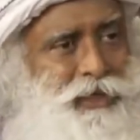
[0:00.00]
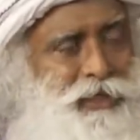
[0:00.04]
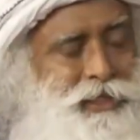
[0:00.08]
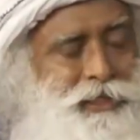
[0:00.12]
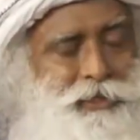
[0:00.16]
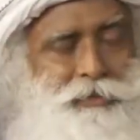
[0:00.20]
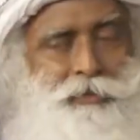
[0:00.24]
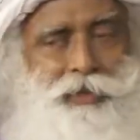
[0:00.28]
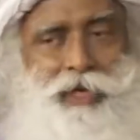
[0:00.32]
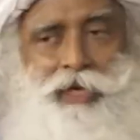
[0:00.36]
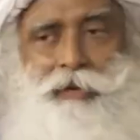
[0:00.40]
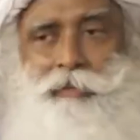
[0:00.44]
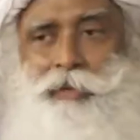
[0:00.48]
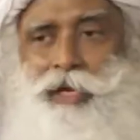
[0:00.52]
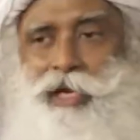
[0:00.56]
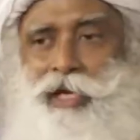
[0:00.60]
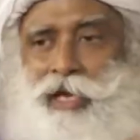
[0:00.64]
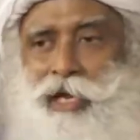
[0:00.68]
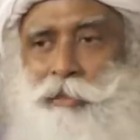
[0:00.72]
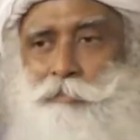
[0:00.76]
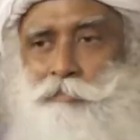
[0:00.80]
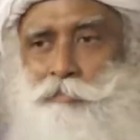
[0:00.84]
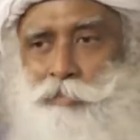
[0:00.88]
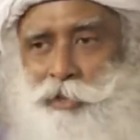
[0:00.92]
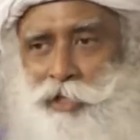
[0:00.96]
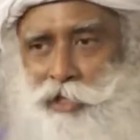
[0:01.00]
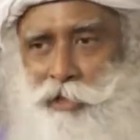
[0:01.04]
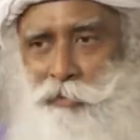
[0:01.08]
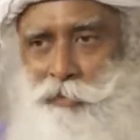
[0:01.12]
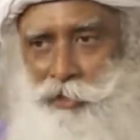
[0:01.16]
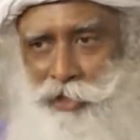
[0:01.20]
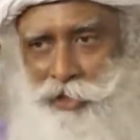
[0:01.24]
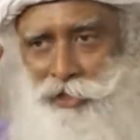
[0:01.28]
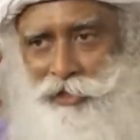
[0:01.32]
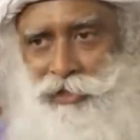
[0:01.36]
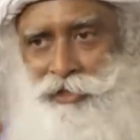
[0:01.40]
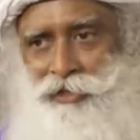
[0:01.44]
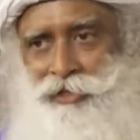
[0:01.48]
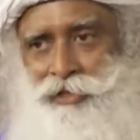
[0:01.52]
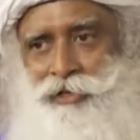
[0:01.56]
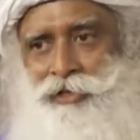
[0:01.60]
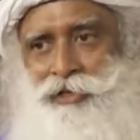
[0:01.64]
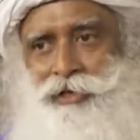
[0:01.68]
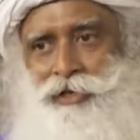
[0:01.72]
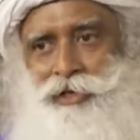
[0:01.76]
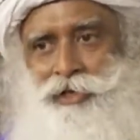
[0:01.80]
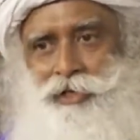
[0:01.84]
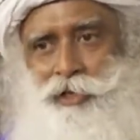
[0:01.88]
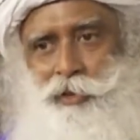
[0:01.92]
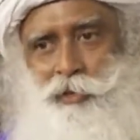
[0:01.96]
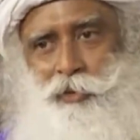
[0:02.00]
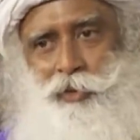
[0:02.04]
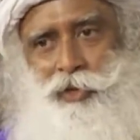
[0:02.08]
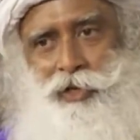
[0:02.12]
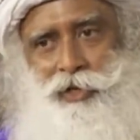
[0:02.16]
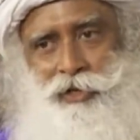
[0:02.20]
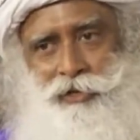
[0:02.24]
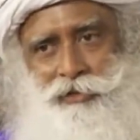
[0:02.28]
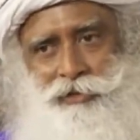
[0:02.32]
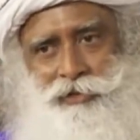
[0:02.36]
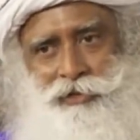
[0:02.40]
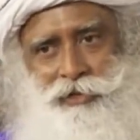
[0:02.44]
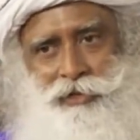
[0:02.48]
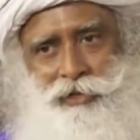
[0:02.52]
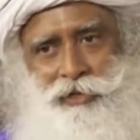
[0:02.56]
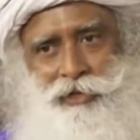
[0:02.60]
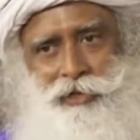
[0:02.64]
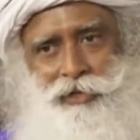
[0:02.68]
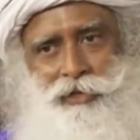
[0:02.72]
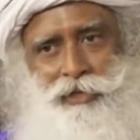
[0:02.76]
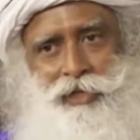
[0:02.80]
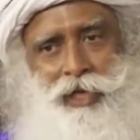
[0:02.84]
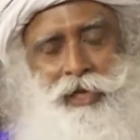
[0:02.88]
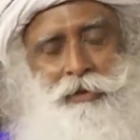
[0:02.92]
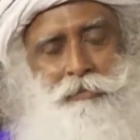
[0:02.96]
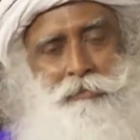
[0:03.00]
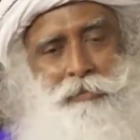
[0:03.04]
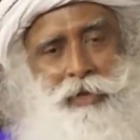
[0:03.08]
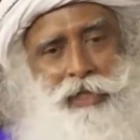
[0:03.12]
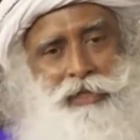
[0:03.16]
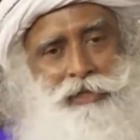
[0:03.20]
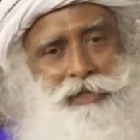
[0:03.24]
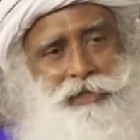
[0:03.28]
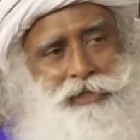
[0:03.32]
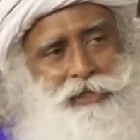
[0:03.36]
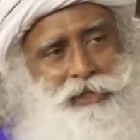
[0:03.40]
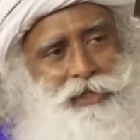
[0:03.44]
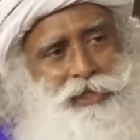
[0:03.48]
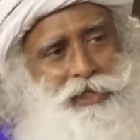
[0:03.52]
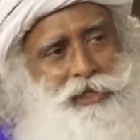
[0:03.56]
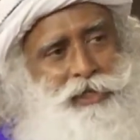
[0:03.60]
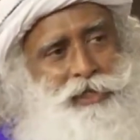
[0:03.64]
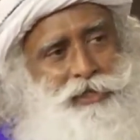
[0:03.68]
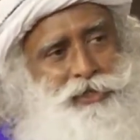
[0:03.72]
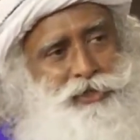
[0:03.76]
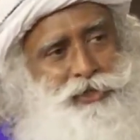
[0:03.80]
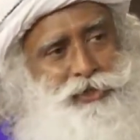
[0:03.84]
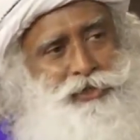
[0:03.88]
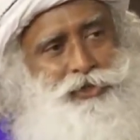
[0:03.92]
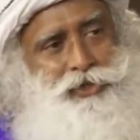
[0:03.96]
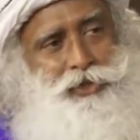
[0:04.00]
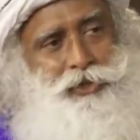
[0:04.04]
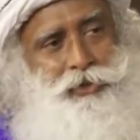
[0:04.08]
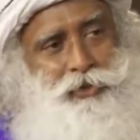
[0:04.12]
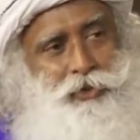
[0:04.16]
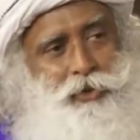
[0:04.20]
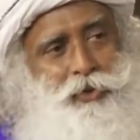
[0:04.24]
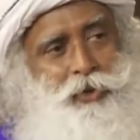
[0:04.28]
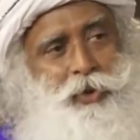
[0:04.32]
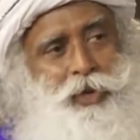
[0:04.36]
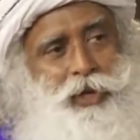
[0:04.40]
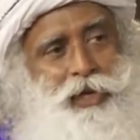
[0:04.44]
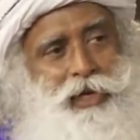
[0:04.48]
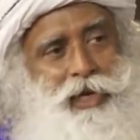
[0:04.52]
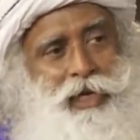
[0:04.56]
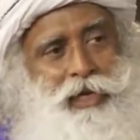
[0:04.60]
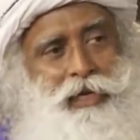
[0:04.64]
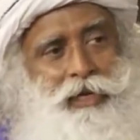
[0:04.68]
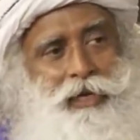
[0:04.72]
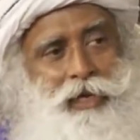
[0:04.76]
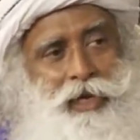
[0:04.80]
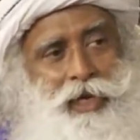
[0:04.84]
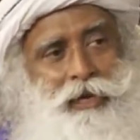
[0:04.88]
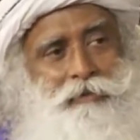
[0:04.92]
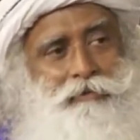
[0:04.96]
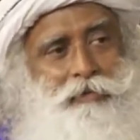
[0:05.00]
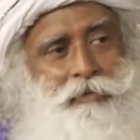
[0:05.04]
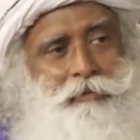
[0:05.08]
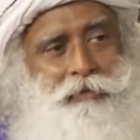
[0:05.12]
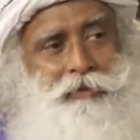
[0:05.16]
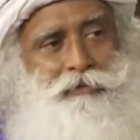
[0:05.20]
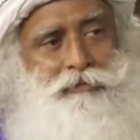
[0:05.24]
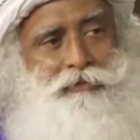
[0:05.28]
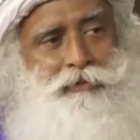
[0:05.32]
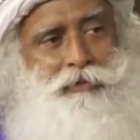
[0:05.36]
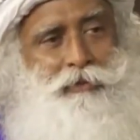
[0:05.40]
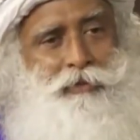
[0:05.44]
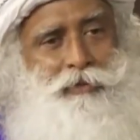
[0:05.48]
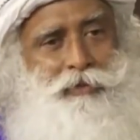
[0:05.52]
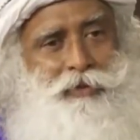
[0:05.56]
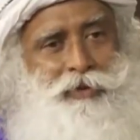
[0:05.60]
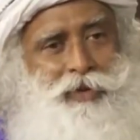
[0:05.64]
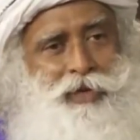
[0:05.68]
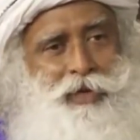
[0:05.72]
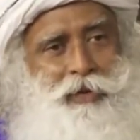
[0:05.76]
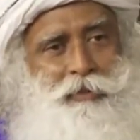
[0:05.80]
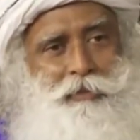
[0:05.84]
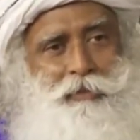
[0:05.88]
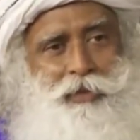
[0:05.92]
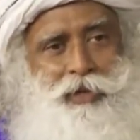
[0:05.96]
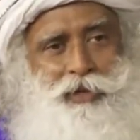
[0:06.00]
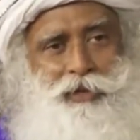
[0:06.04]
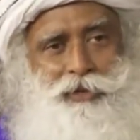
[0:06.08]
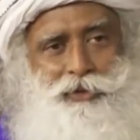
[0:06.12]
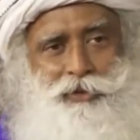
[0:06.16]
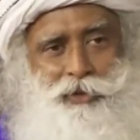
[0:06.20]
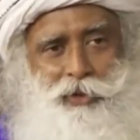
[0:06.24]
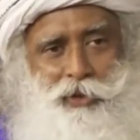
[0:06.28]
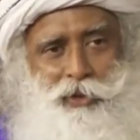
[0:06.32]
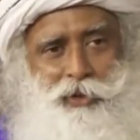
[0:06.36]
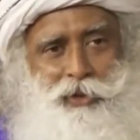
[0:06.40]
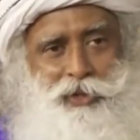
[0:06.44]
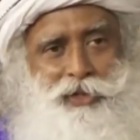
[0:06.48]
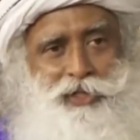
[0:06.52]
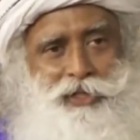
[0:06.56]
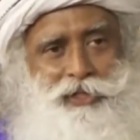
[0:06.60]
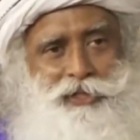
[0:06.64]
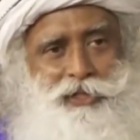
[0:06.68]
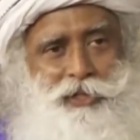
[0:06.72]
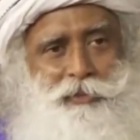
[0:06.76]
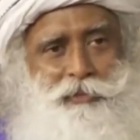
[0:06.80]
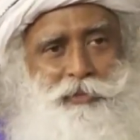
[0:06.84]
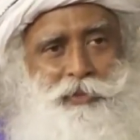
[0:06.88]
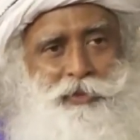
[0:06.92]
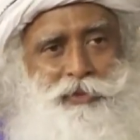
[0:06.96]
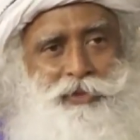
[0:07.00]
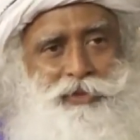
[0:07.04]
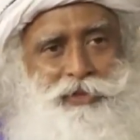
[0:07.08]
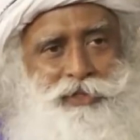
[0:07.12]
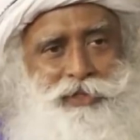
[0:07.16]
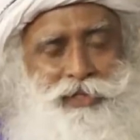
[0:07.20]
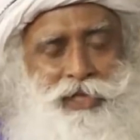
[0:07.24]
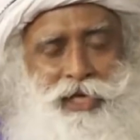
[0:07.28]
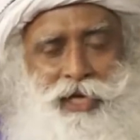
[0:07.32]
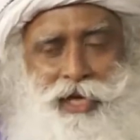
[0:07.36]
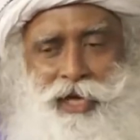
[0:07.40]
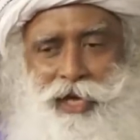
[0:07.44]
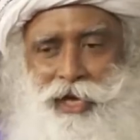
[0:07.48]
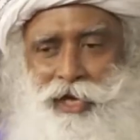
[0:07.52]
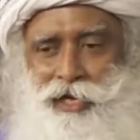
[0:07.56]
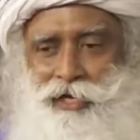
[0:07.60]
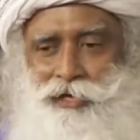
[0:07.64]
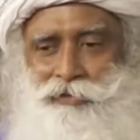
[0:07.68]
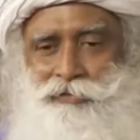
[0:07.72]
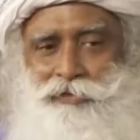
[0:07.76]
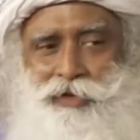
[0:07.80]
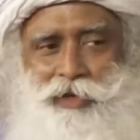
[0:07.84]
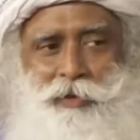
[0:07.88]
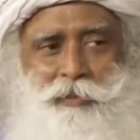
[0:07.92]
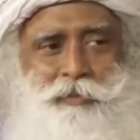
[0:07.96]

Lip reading: it's becoming an epidemic in the world that mental illnesses are growing like never before because all the supports they had, we are